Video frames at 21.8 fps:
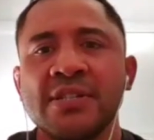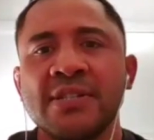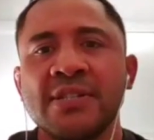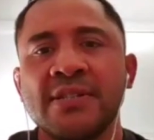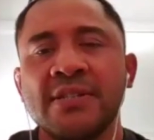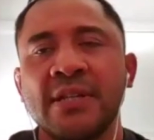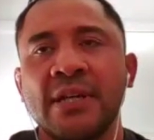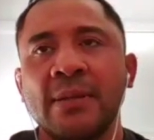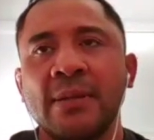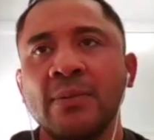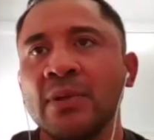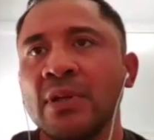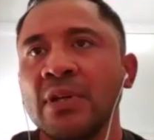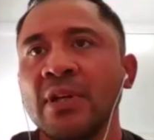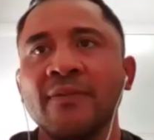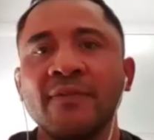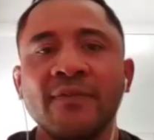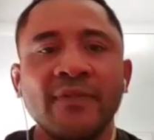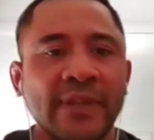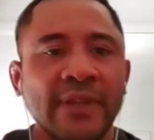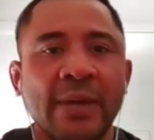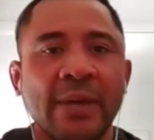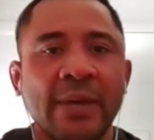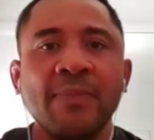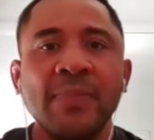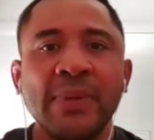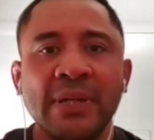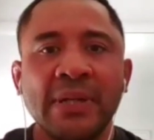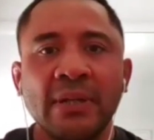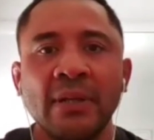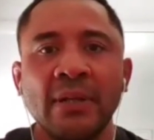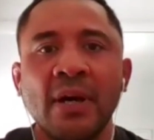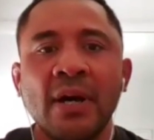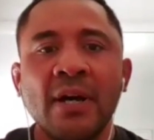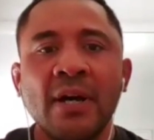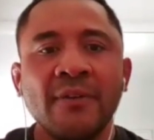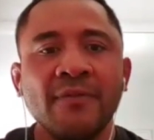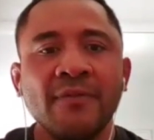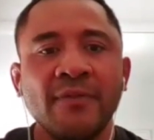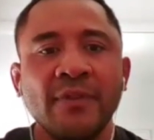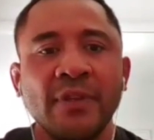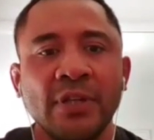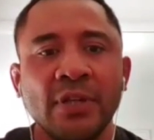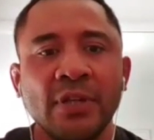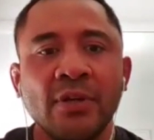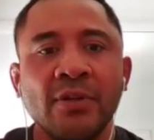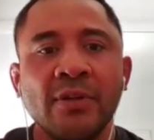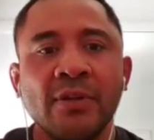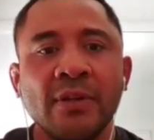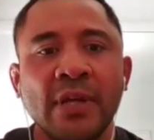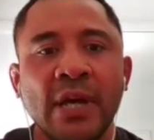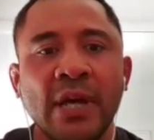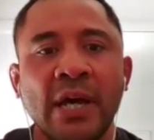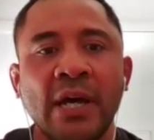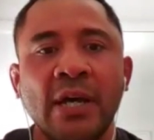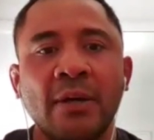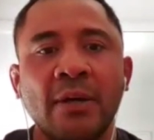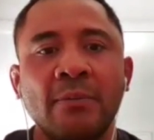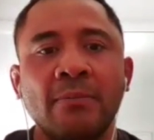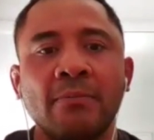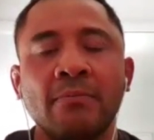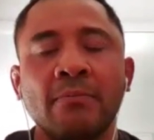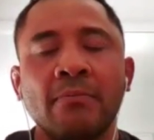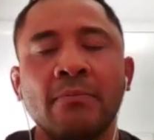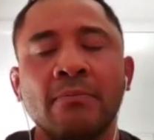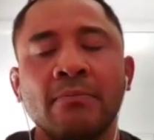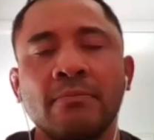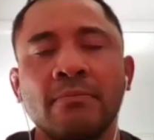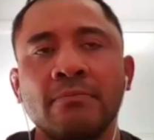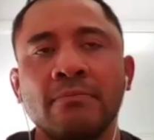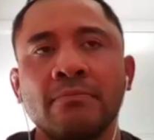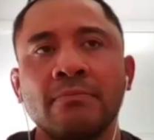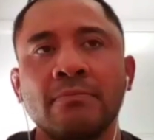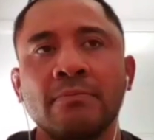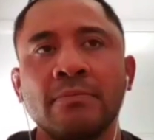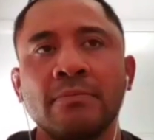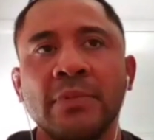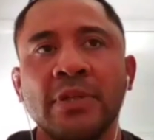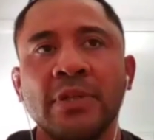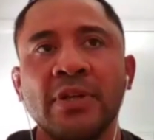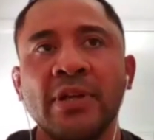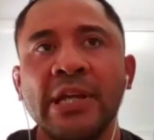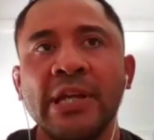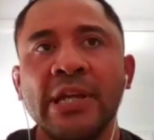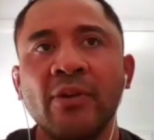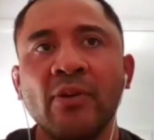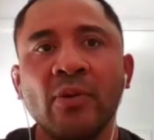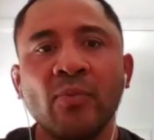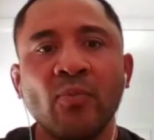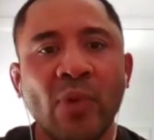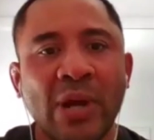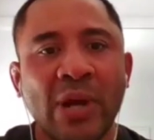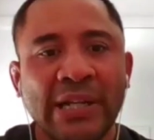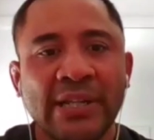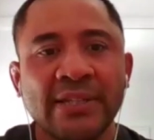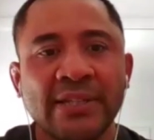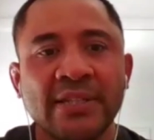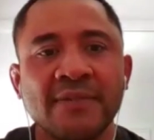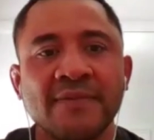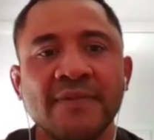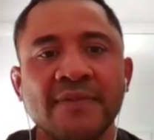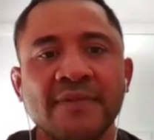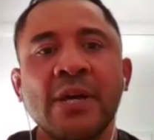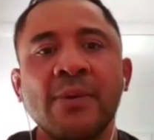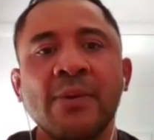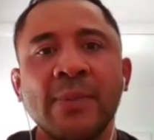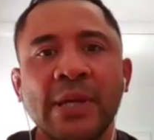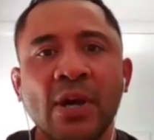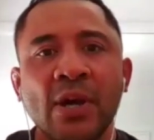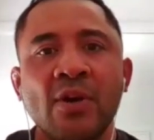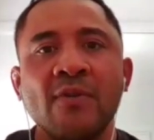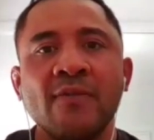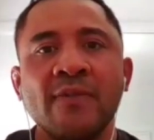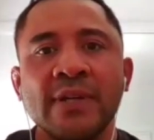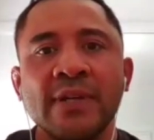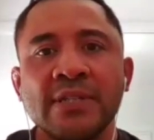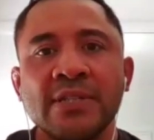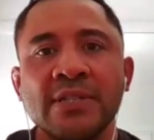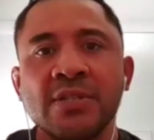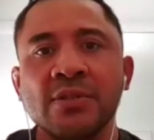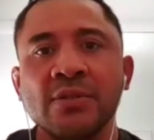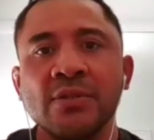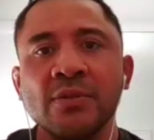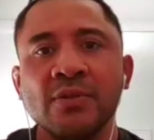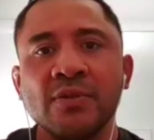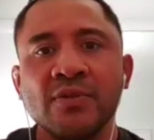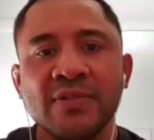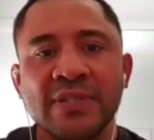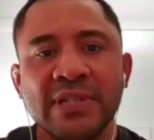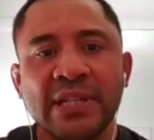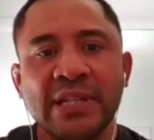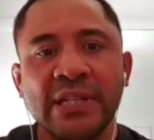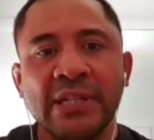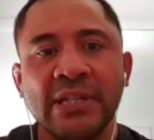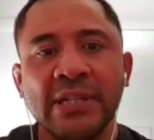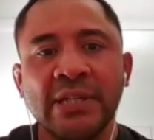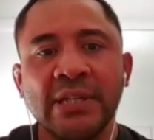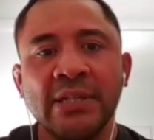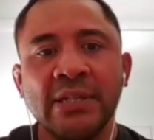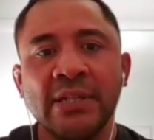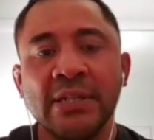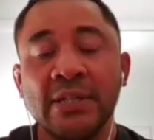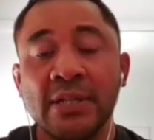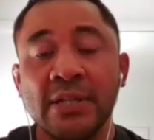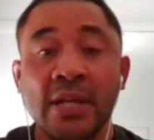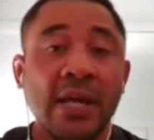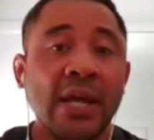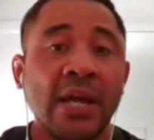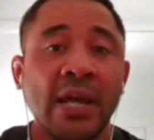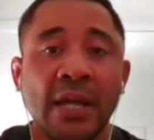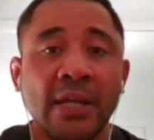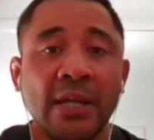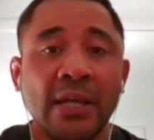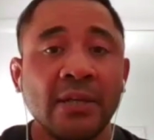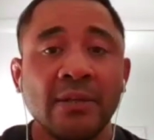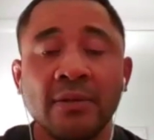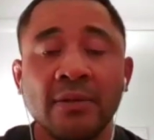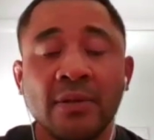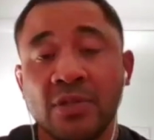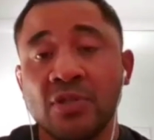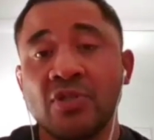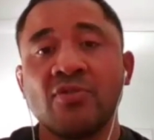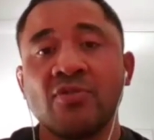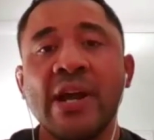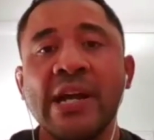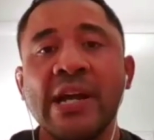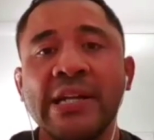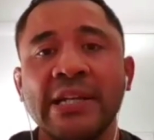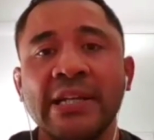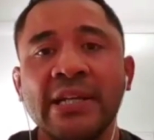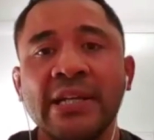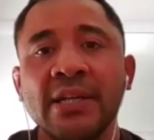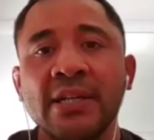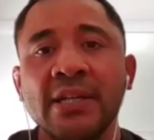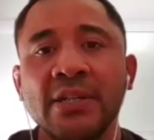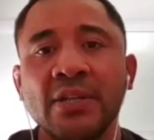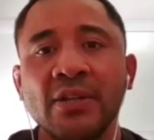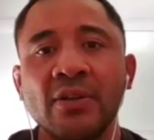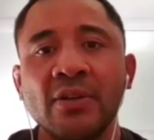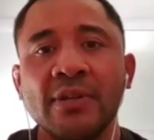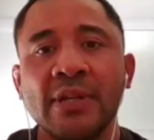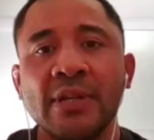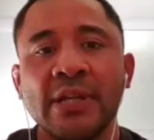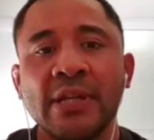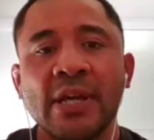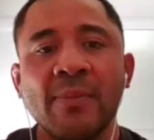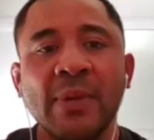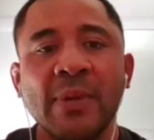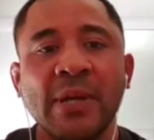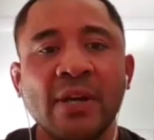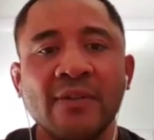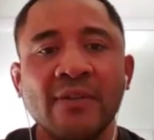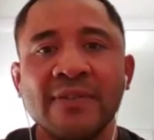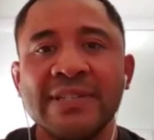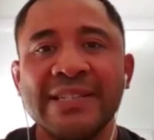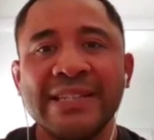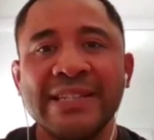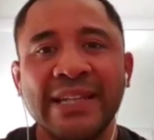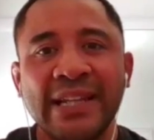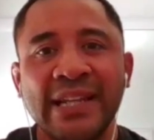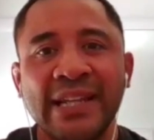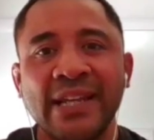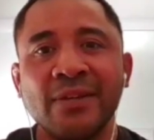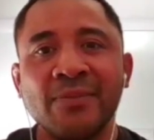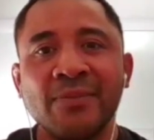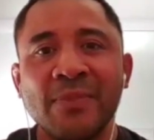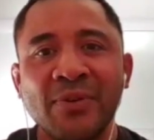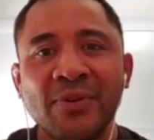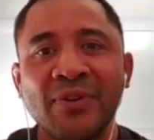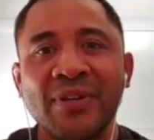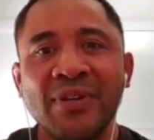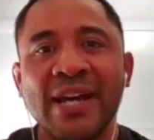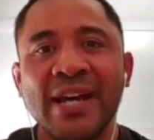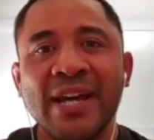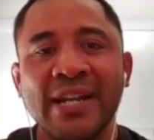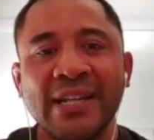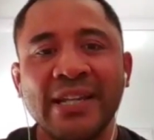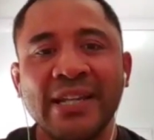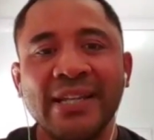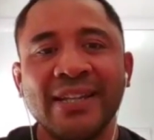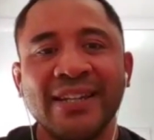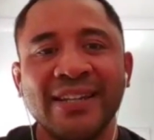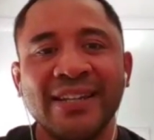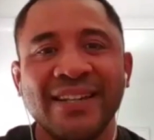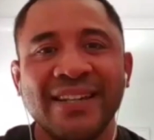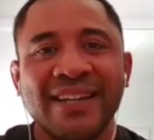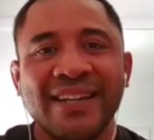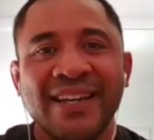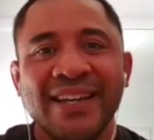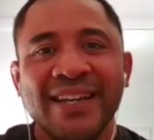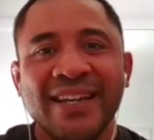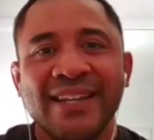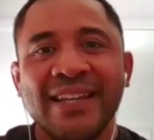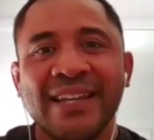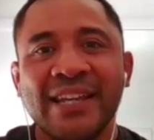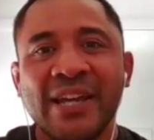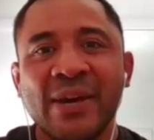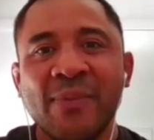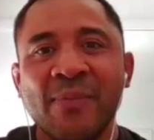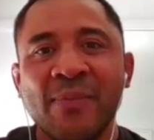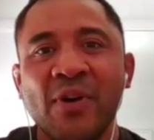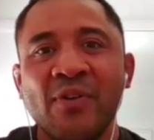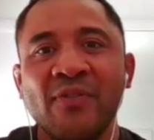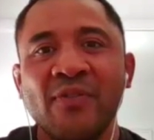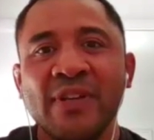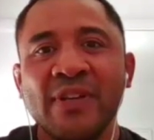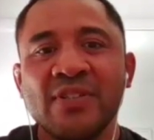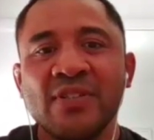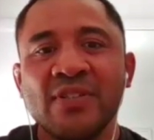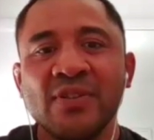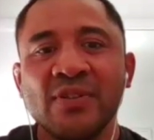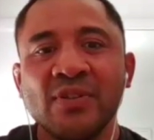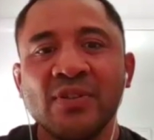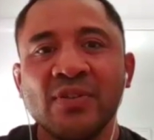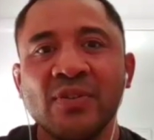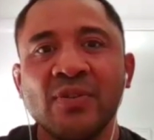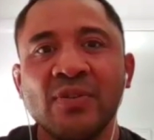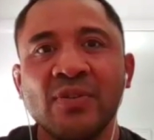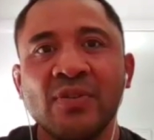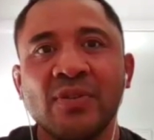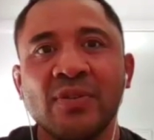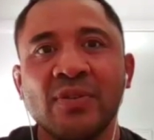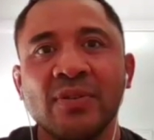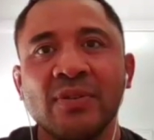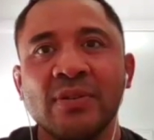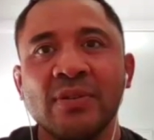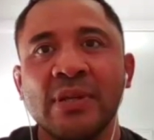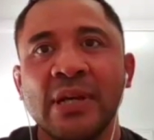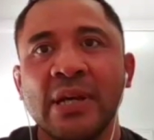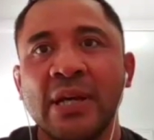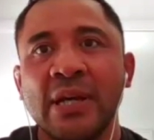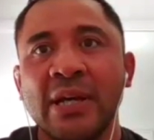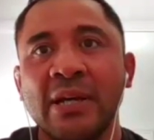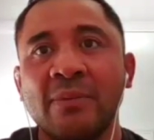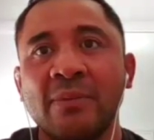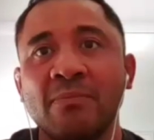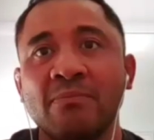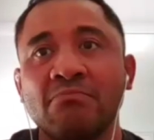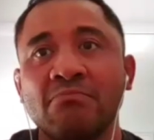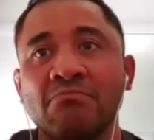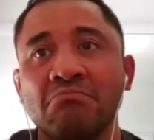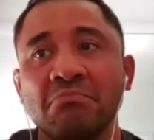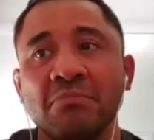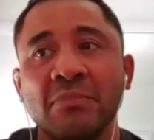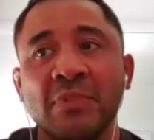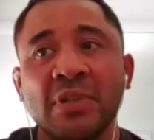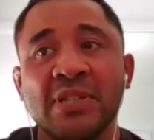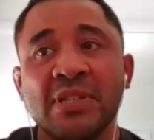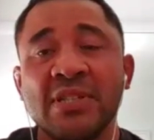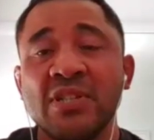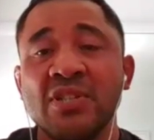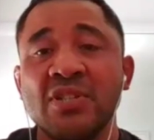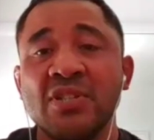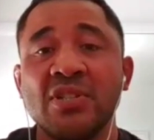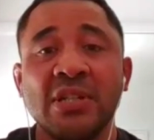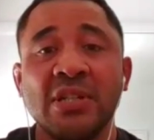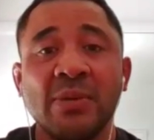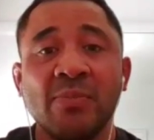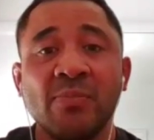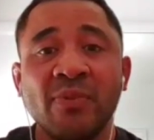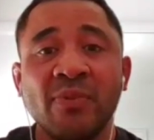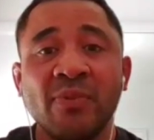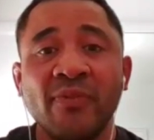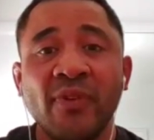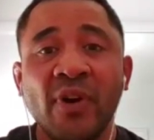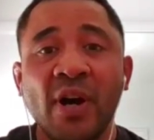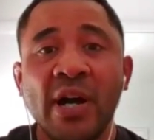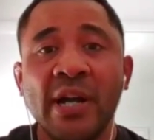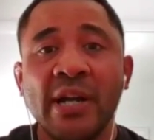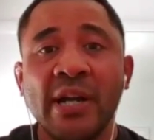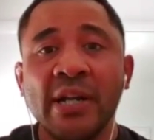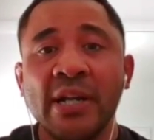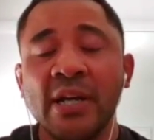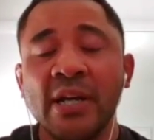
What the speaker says: just looking for that better life, hearing relatives coming over to New Zealand and Australia, that coming over to the land of milk and honey. They come over to essentially provide,